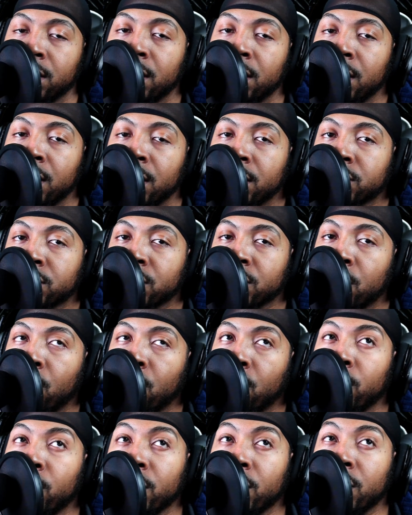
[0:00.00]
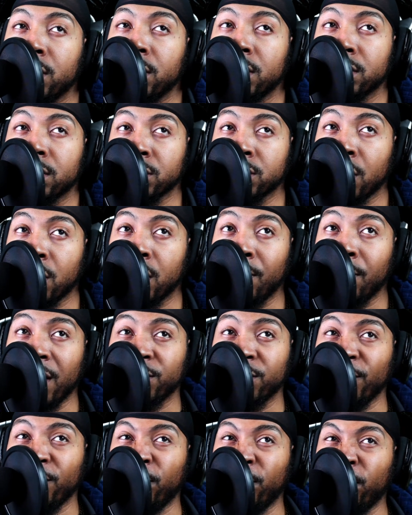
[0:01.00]
So we're going to talk about
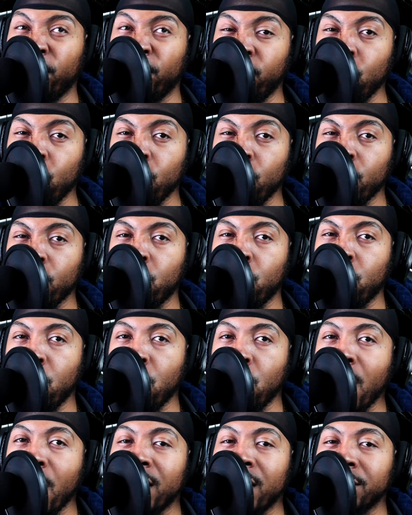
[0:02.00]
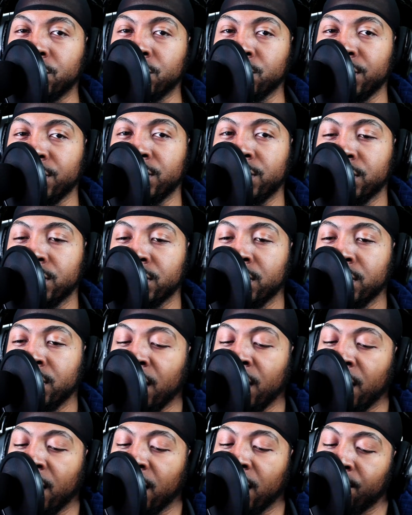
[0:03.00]
the 4 quadrants
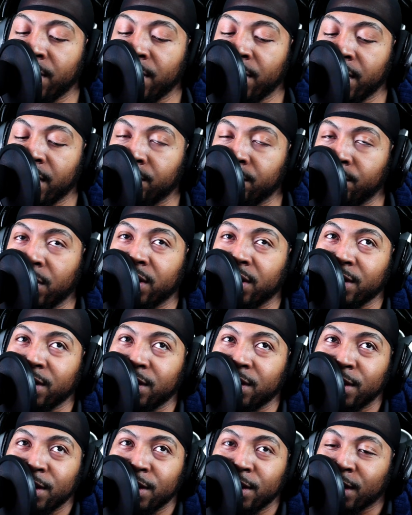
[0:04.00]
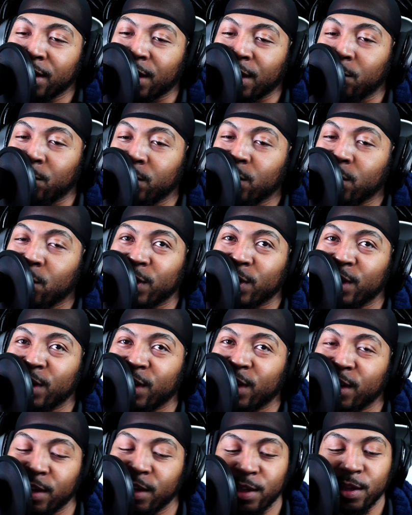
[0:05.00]
of making money. And we're going to
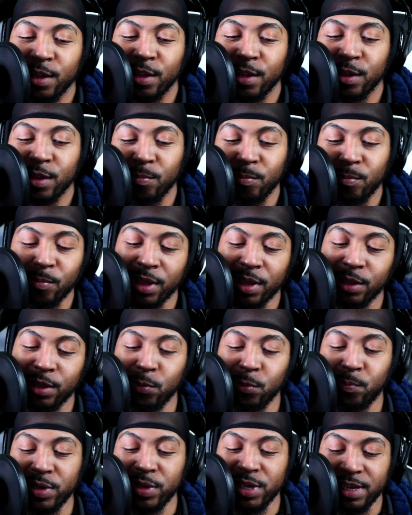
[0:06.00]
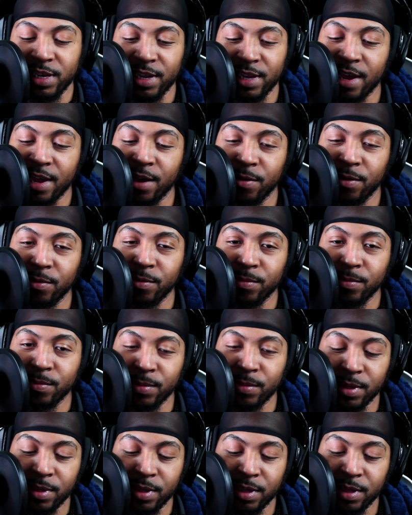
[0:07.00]
get my little pen out.
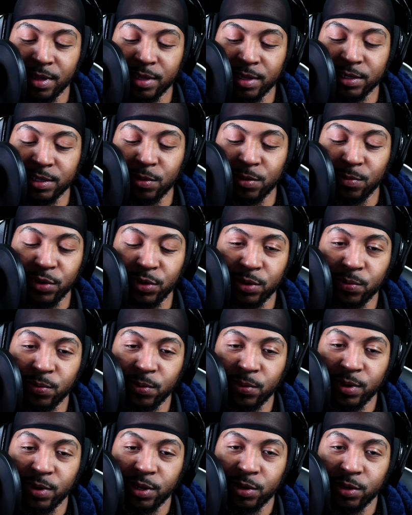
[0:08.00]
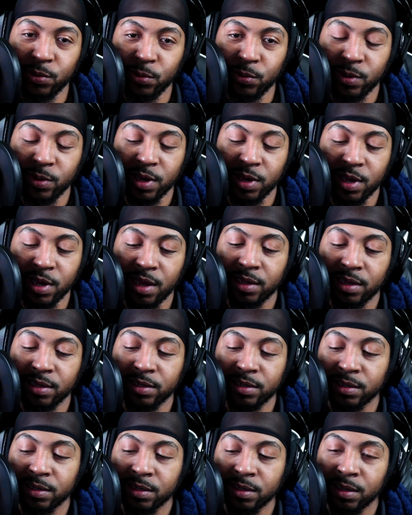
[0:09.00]
It's going to be pretty cool, guys.